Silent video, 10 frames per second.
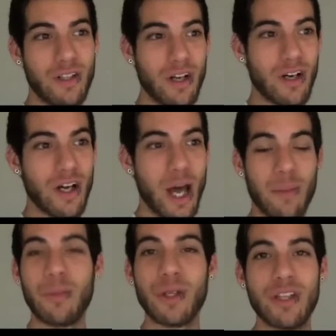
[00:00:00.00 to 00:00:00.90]
uh,
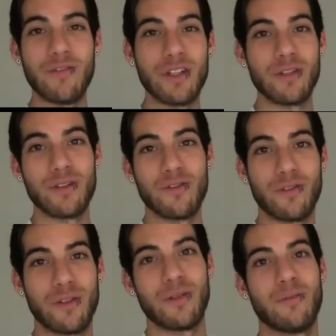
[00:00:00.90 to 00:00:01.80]
happy birthday videos
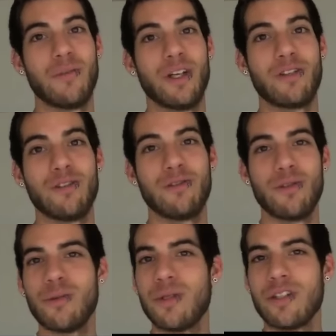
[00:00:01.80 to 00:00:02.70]
from other
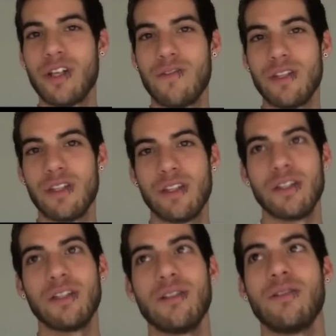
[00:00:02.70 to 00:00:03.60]
YouTubers and
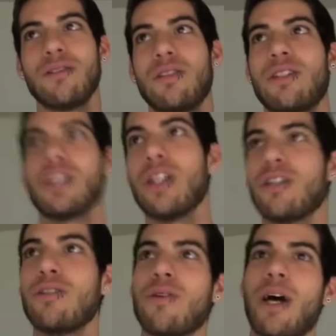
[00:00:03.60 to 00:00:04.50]
everything
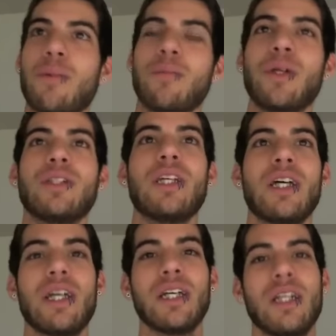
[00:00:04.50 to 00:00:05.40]
telling you happy
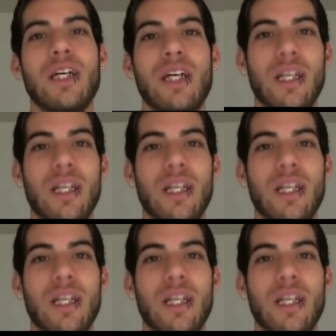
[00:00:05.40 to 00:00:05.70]
birthday.